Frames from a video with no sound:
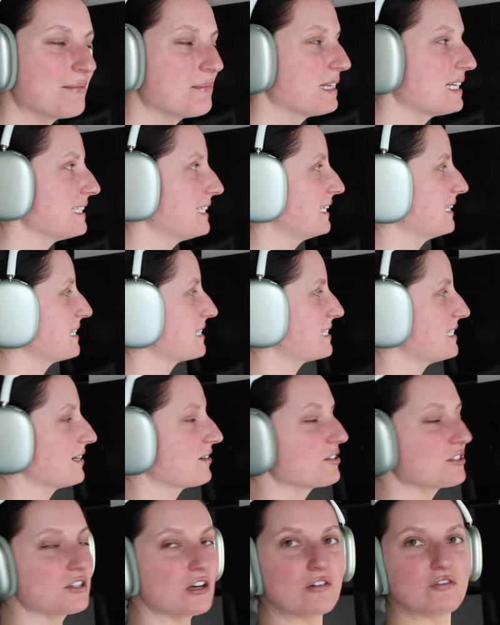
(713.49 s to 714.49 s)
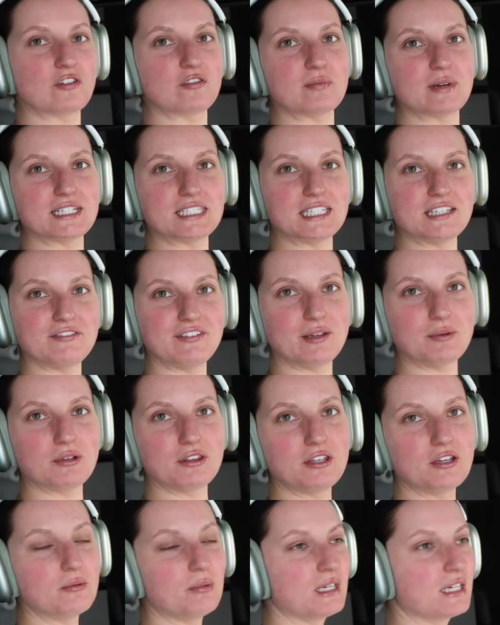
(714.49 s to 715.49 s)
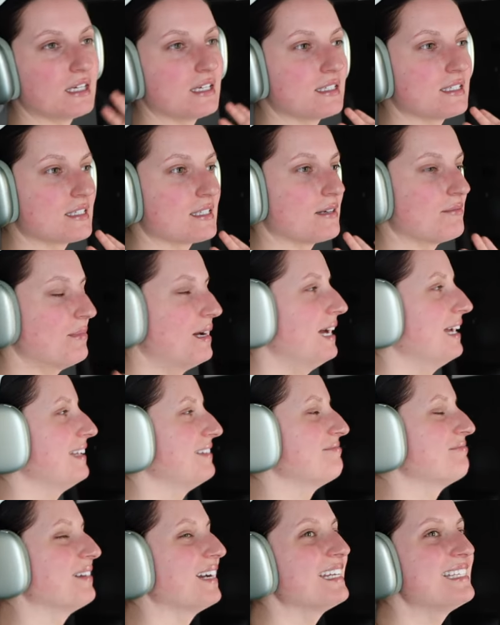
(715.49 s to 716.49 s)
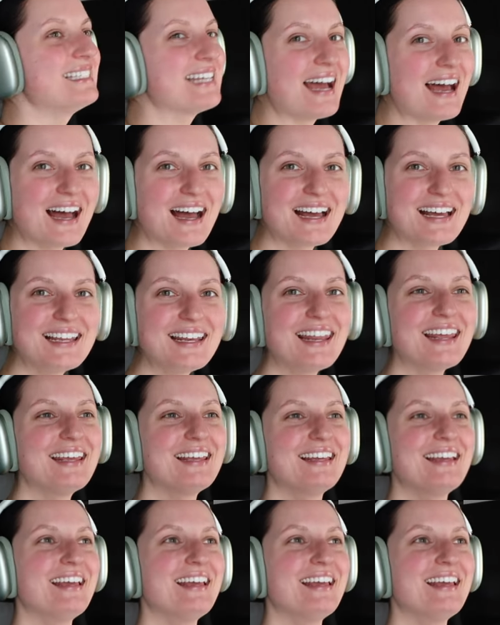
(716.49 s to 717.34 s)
I'm gonna take the stickers off of my TV with you because my, my dad,